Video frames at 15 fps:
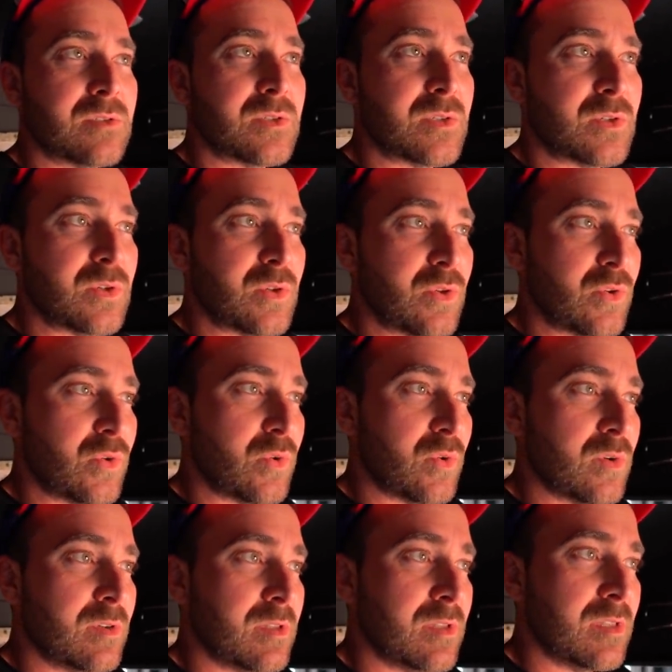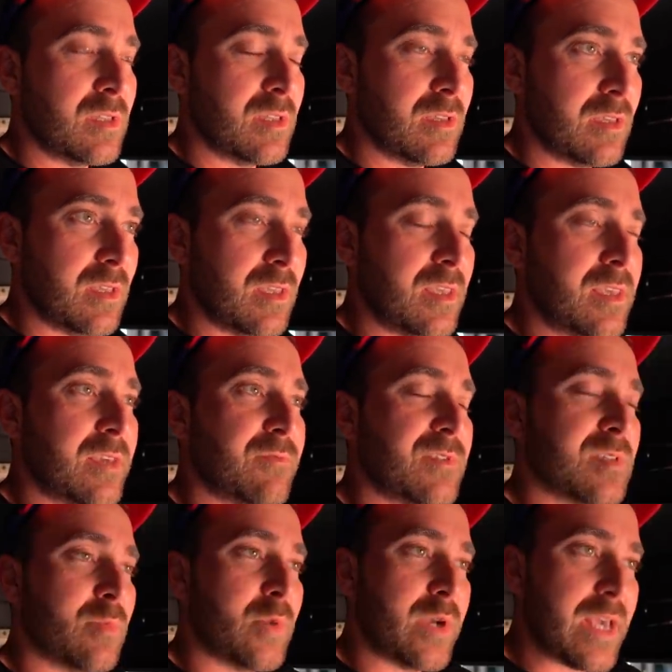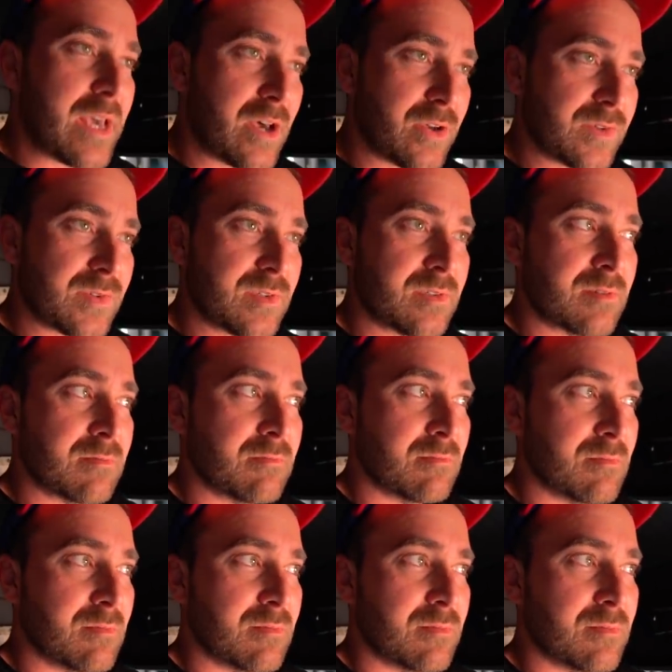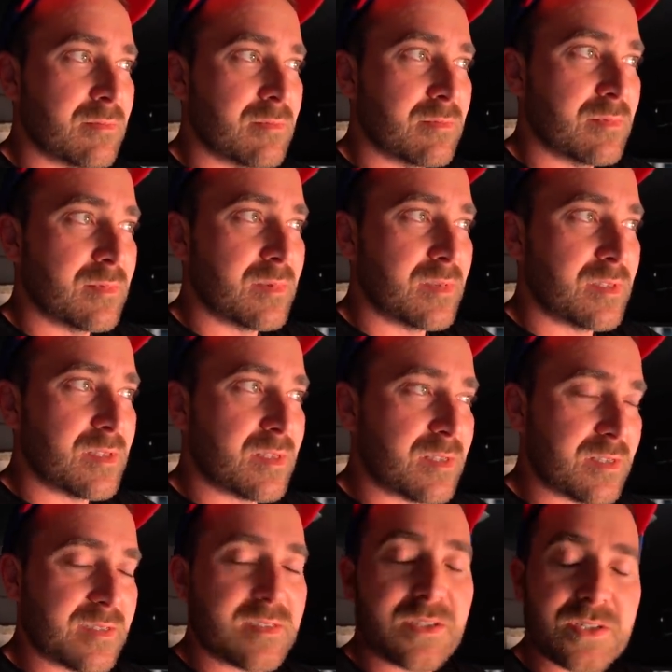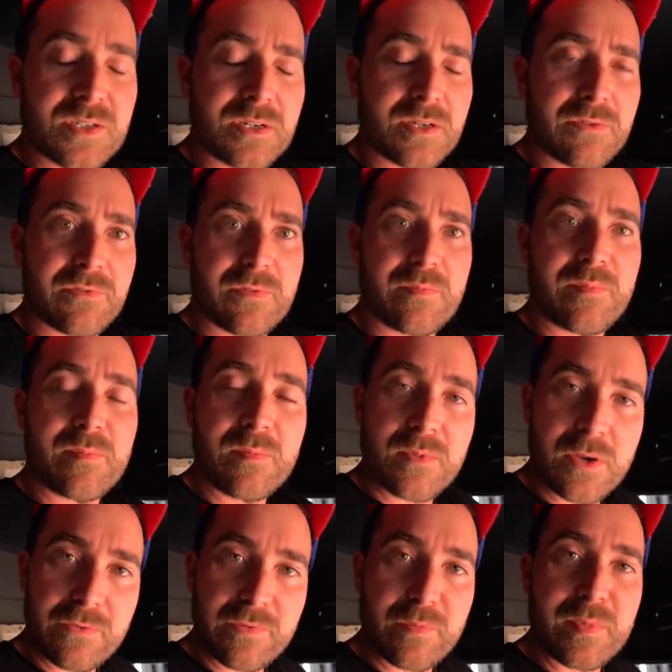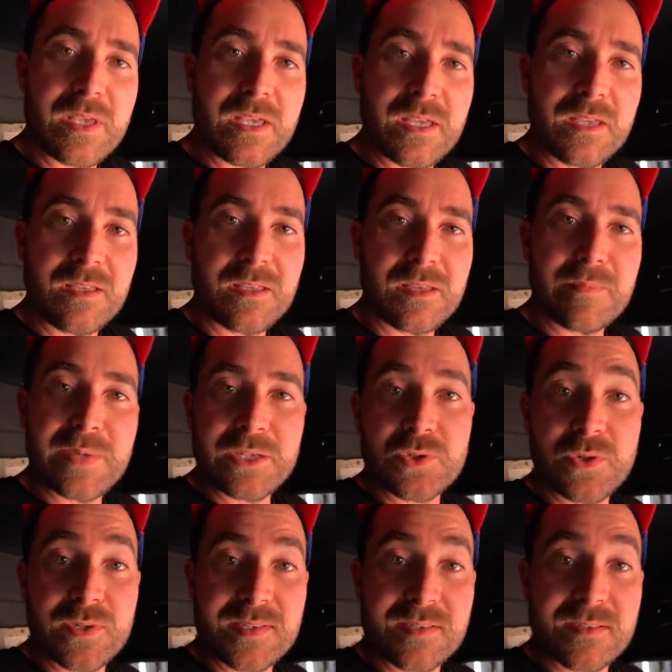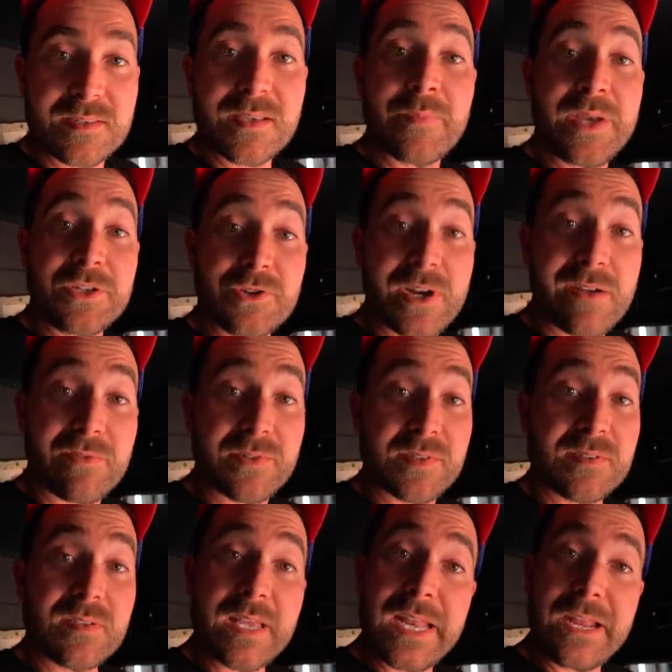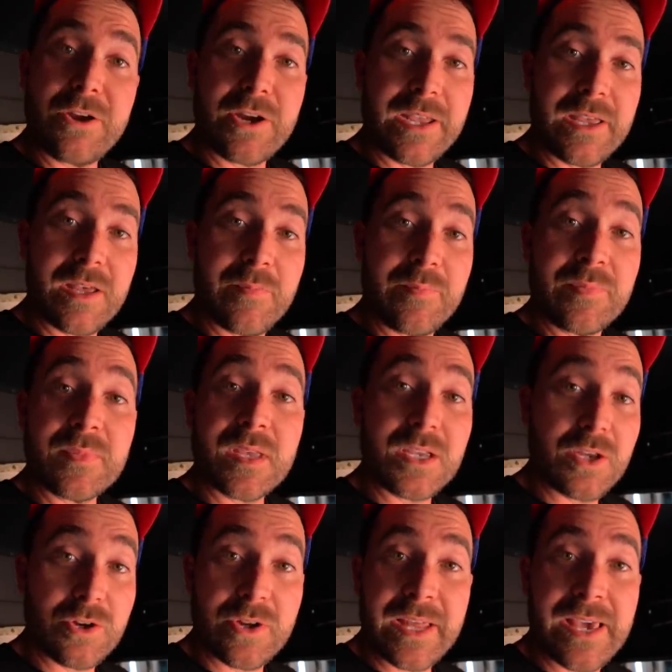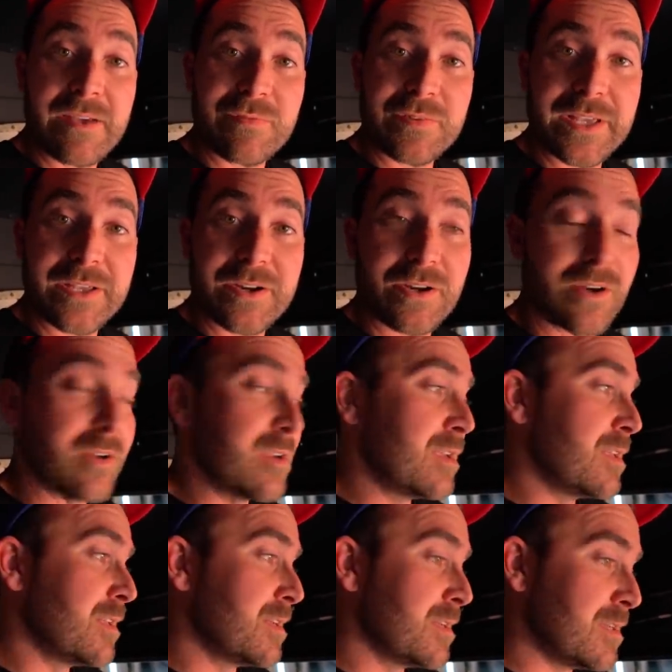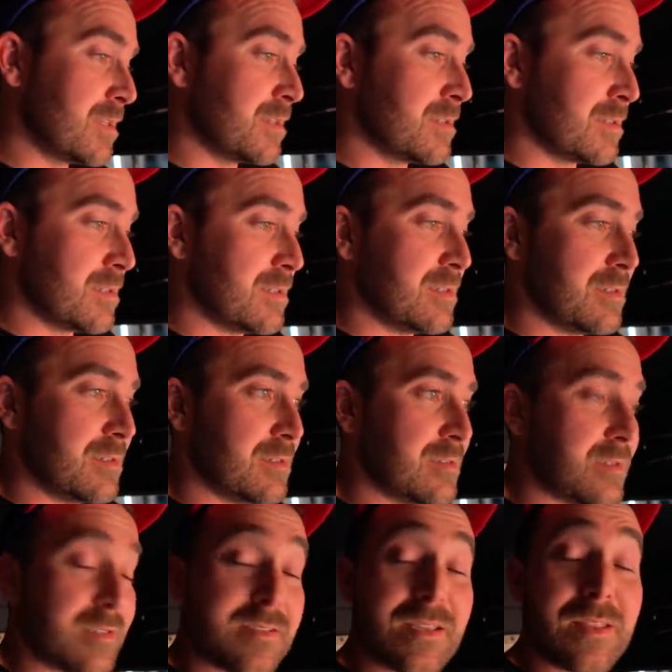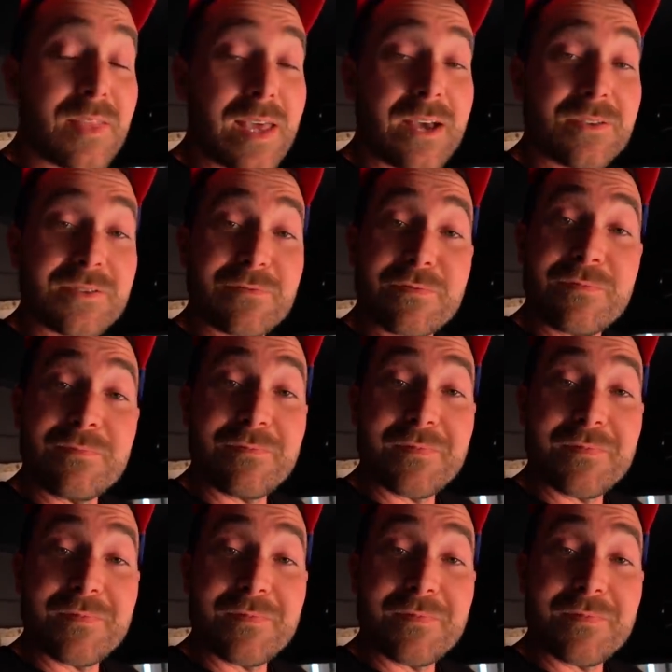to give someone else the decision over me, in my choices, in my travels. And here I am, a year and a half later, 16,000